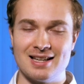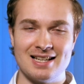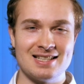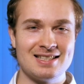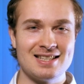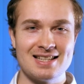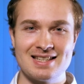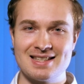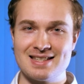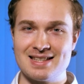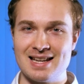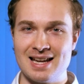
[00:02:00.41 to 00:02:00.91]
It's
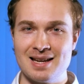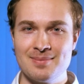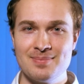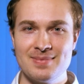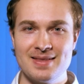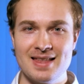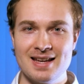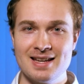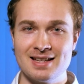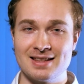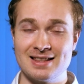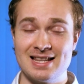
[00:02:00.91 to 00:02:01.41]
the same
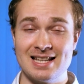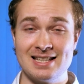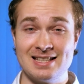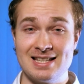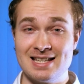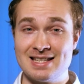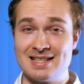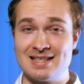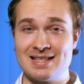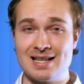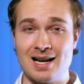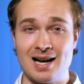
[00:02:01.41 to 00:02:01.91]
thing. The
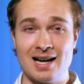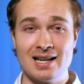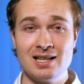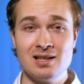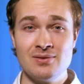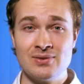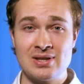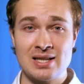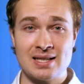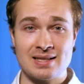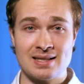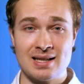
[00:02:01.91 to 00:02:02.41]
design
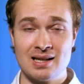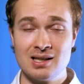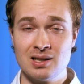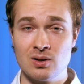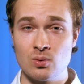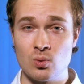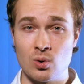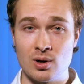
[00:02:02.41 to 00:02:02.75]
of the second